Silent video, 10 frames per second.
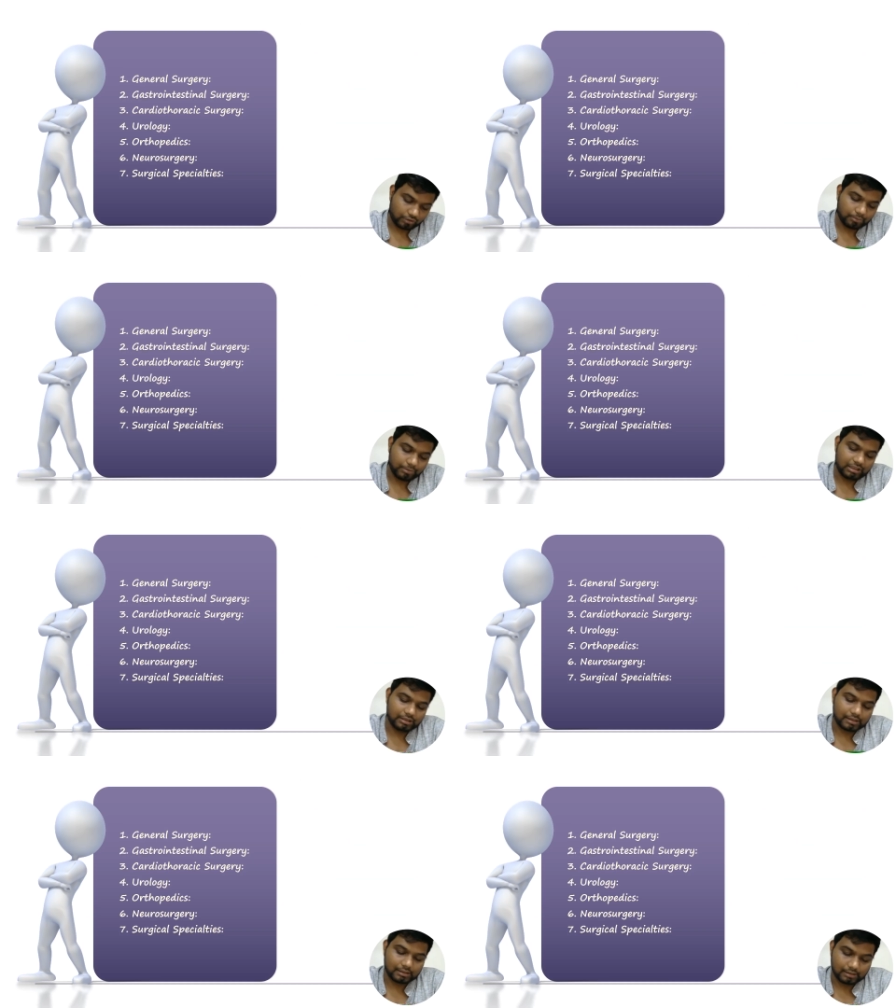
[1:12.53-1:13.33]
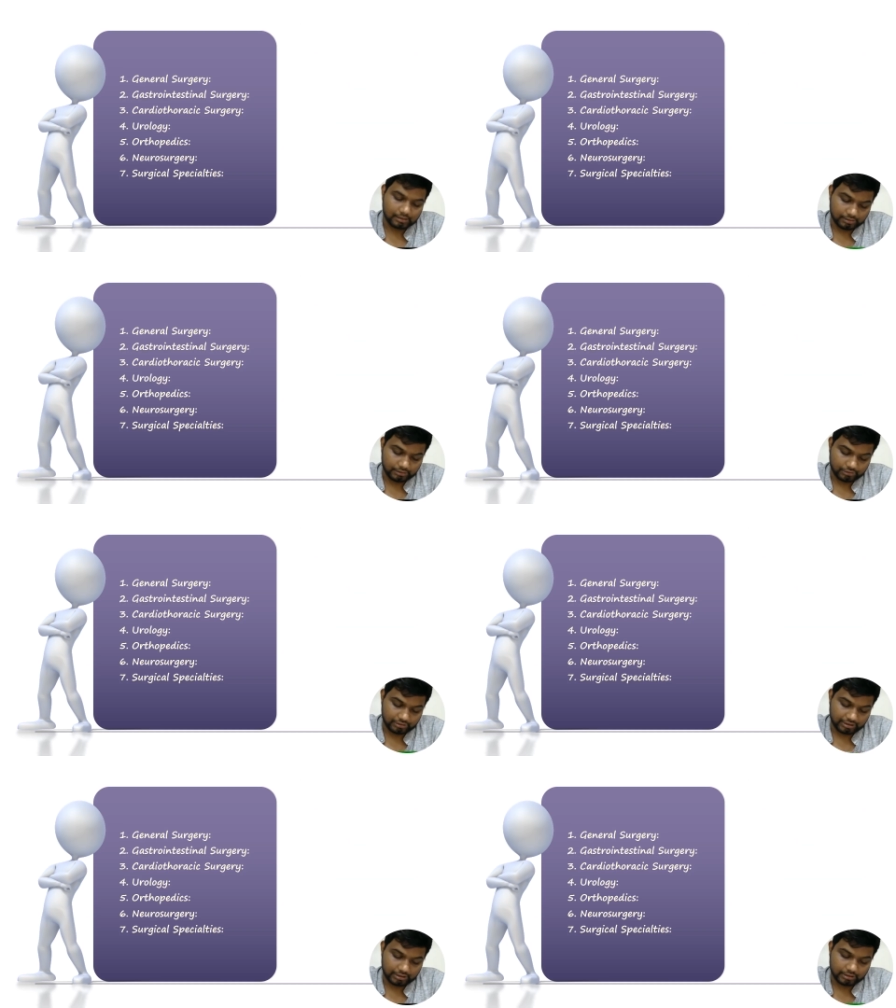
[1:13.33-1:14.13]
we discussed the
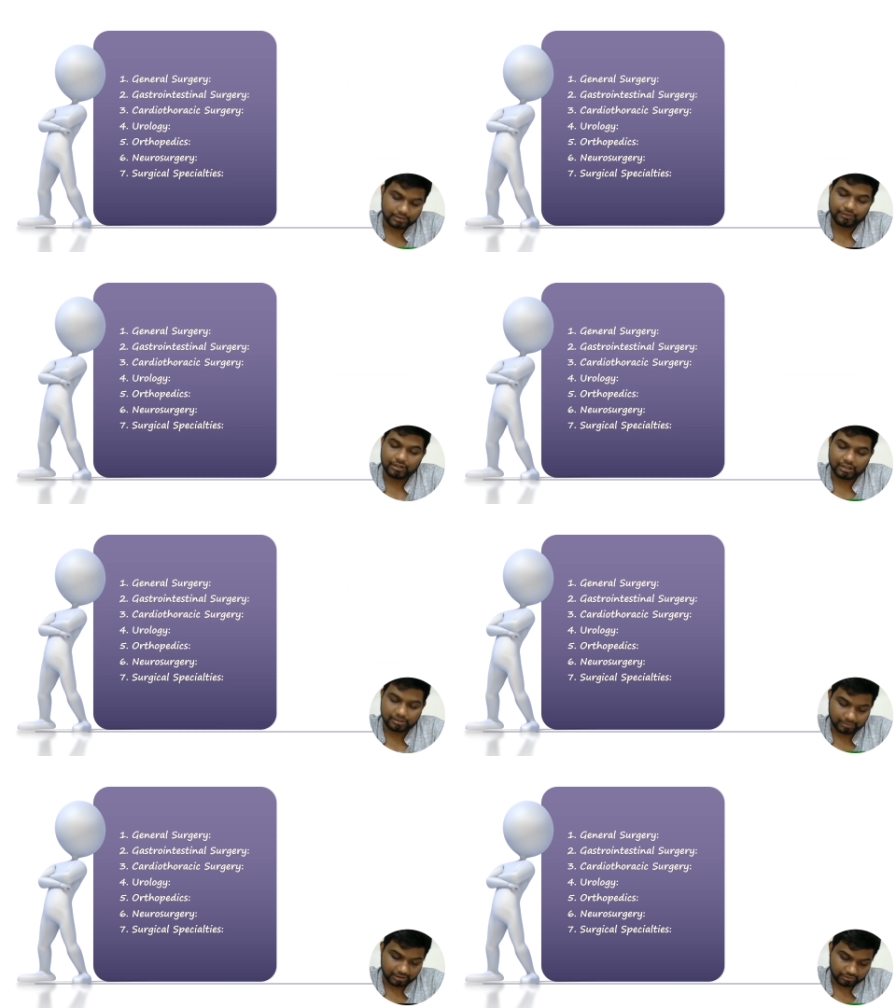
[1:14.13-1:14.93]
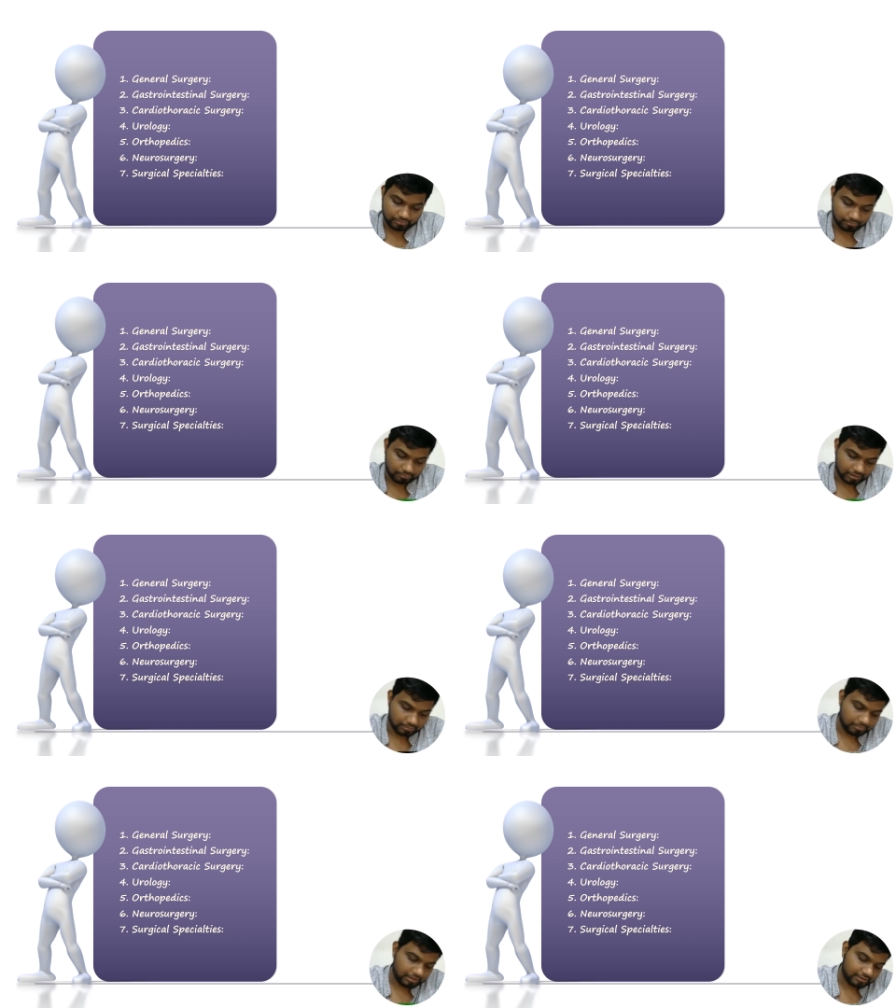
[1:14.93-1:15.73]
surgery in seven aspects
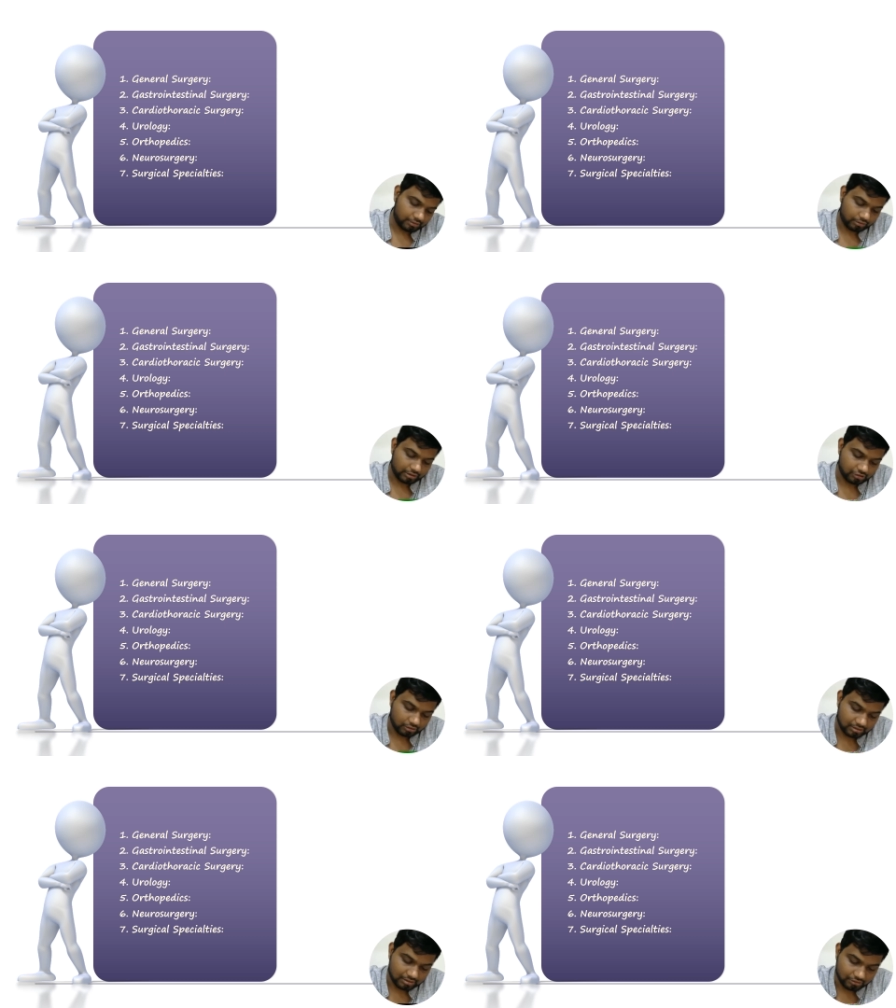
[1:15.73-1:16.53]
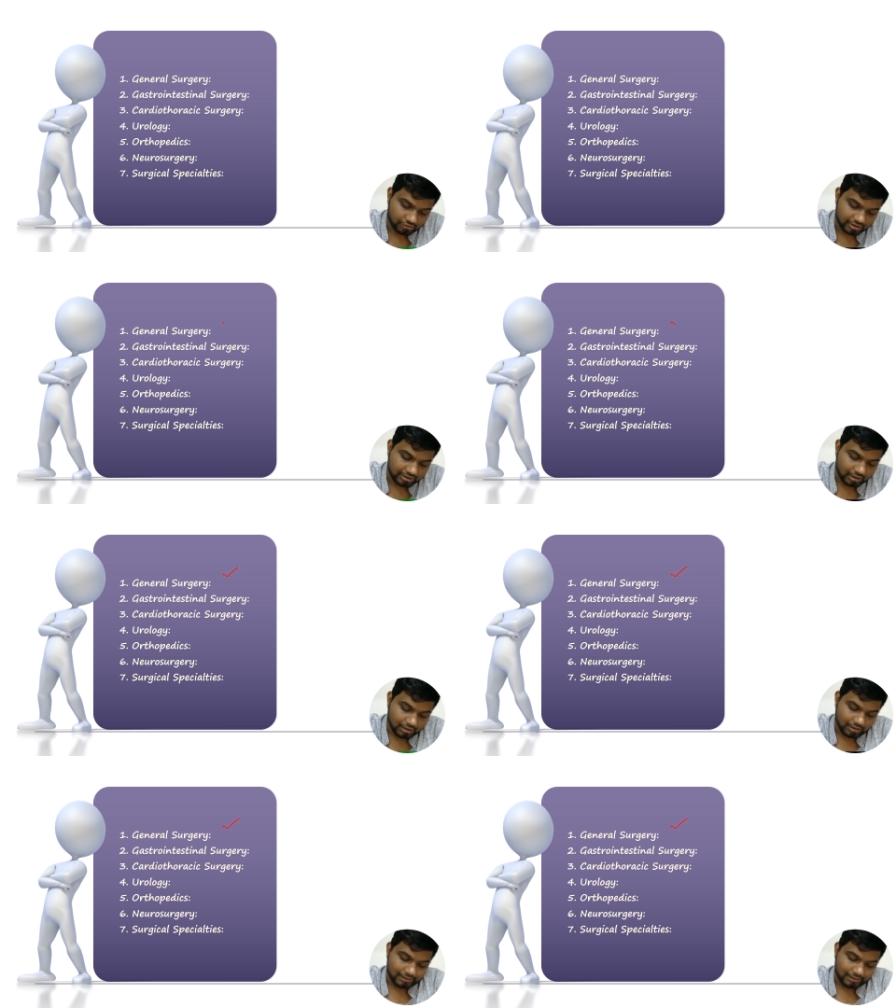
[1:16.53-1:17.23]
based on the general surgery,